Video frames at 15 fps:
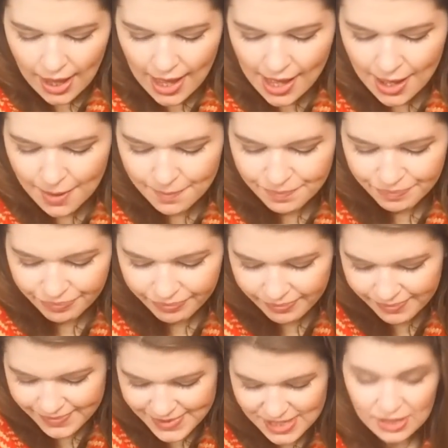So
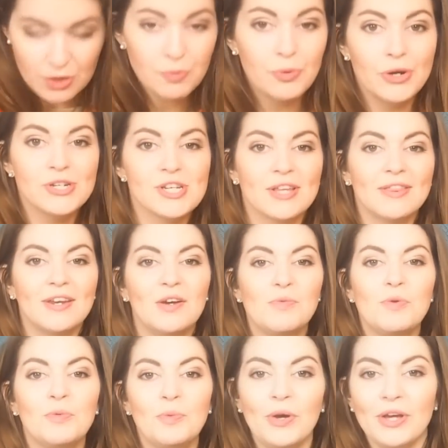the project that I've
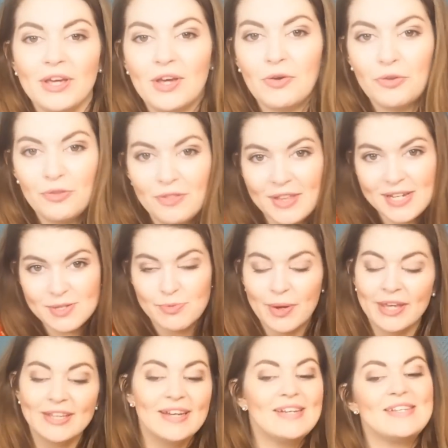been working on this
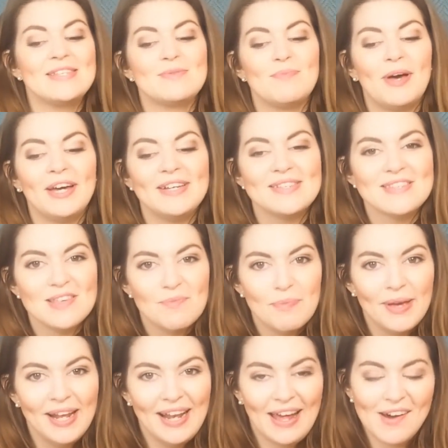week is my
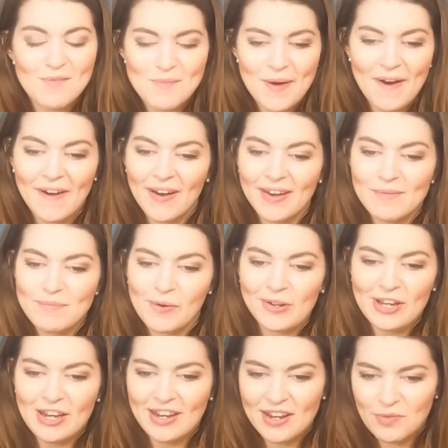Sipila by
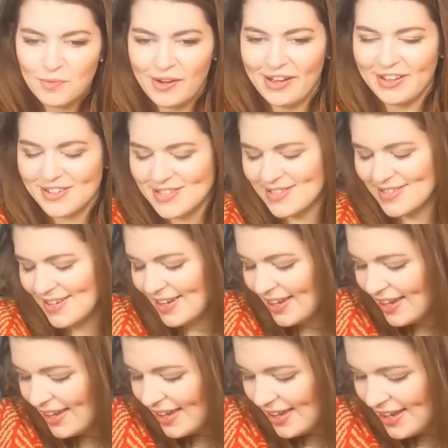Boiler Knitworks,
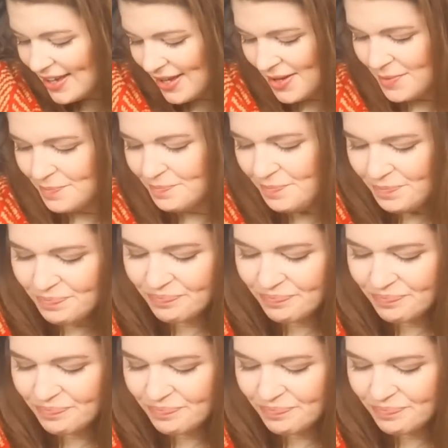and